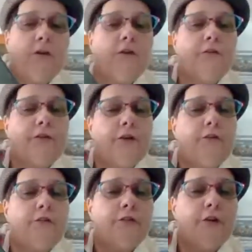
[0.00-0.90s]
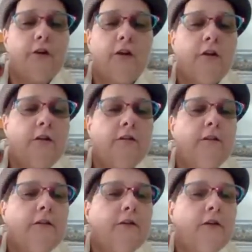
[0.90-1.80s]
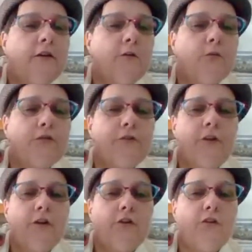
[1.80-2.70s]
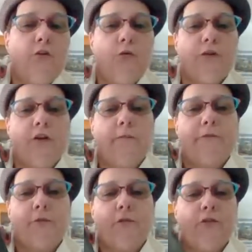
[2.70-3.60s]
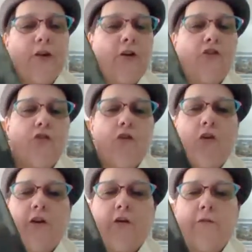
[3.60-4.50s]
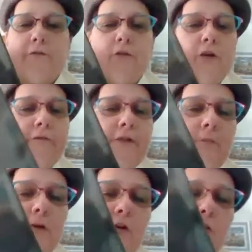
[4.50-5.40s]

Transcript: them at an estate sale, and I was thinking using them for junk journaling or for ephemera